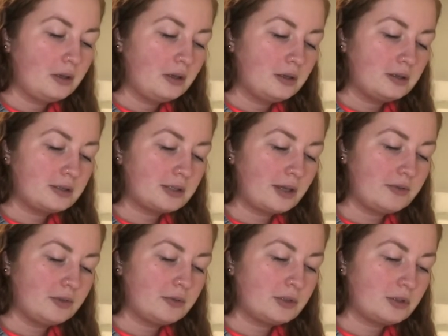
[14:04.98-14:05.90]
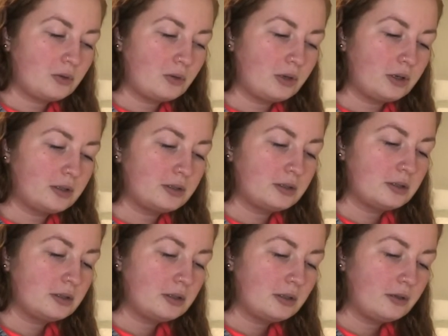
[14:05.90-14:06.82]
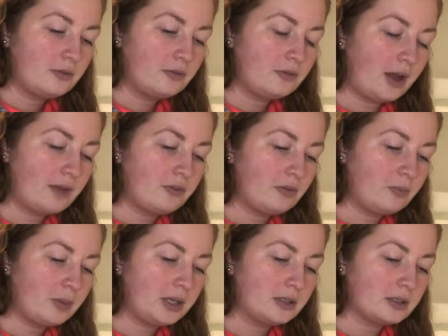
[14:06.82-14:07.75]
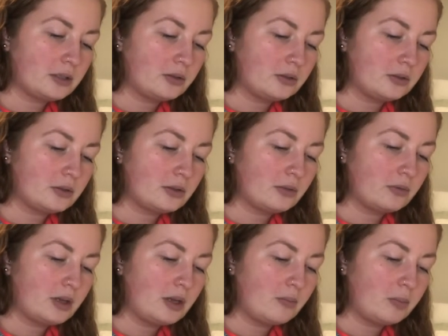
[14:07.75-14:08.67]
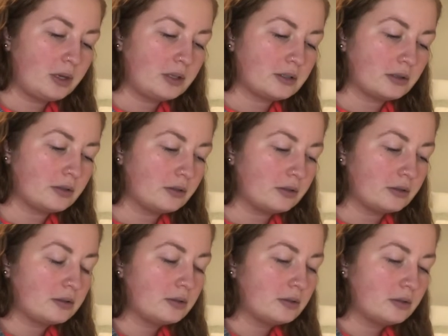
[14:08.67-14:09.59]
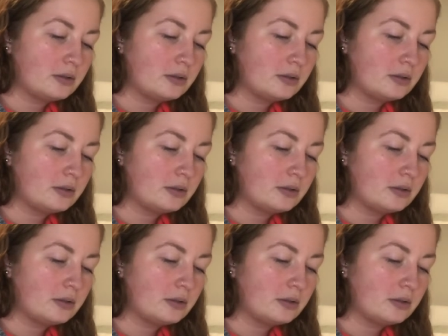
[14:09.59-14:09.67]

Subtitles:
Seven of Swords, Five of Pentacles, Three of Pentacles,